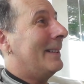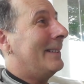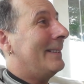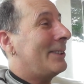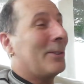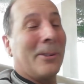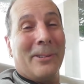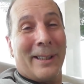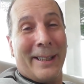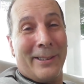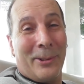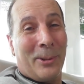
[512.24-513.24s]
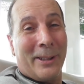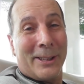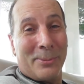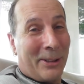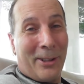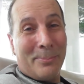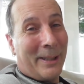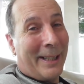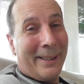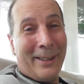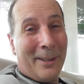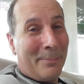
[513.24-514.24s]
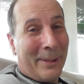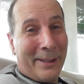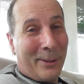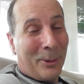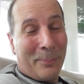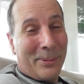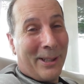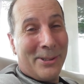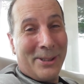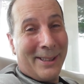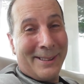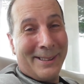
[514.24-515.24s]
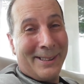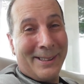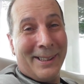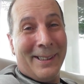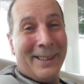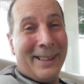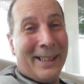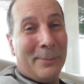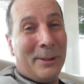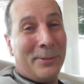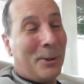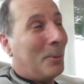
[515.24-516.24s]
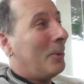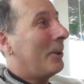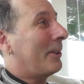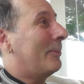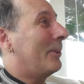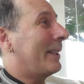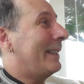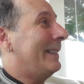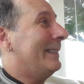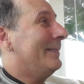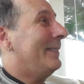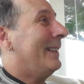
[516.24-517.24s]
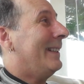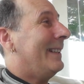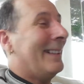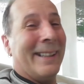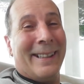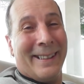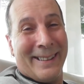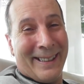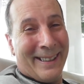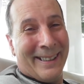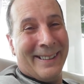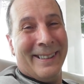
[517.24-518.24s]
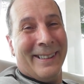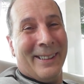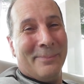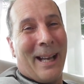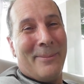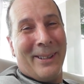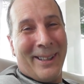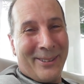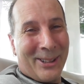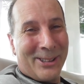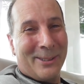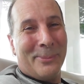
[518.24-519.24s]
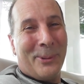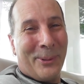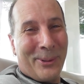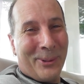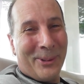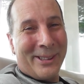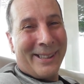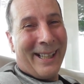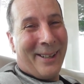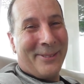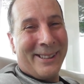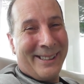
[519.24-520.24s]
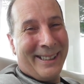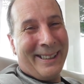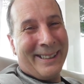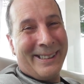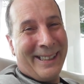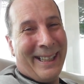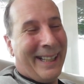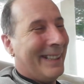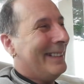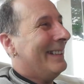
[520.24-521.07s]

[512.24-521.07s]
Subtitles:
that's all that's really on my thought processes before walking in, and maybe I've got some more thoughts after sitting in the chair